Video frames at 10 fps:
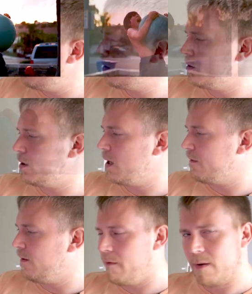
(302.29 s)
will going to
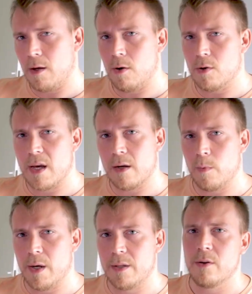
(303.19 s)
take 5 kilos hand
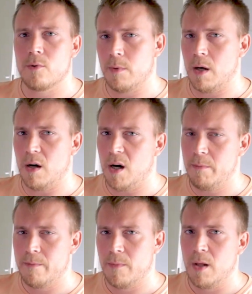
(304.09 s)
weight to my
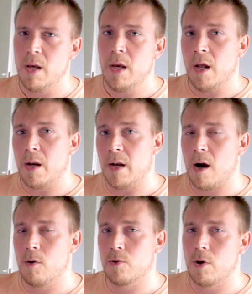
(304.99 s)
arm.
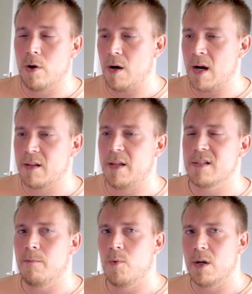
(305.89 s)
Now the
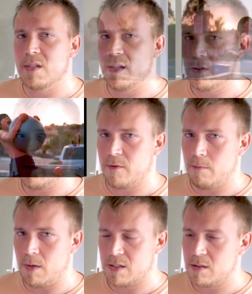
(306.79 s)
actins and myosins of the
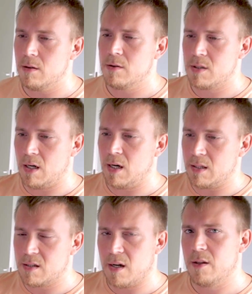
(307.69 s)
muscles
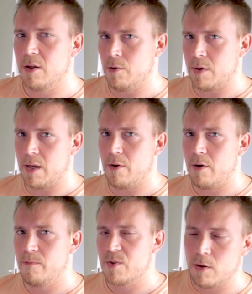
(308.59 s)
are tied
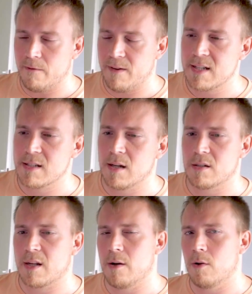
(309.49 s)
together. The
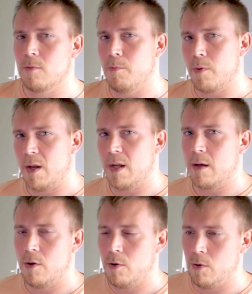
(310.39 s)
vessels cannot
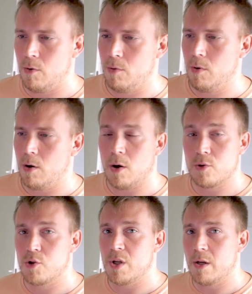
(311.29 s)
bring new
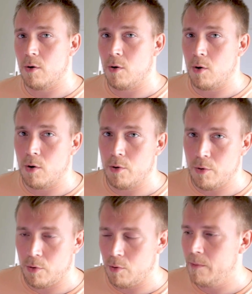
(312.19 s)
oxygen or
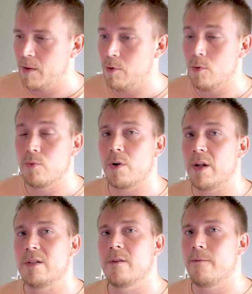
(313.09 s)
new
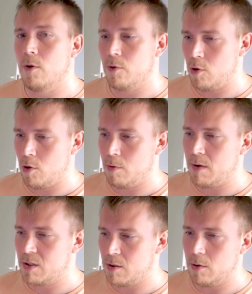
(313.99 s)
nutrients for the
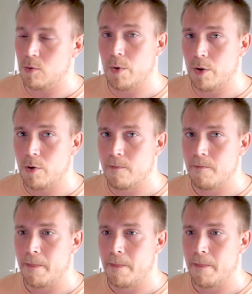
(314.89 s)
muscle to work.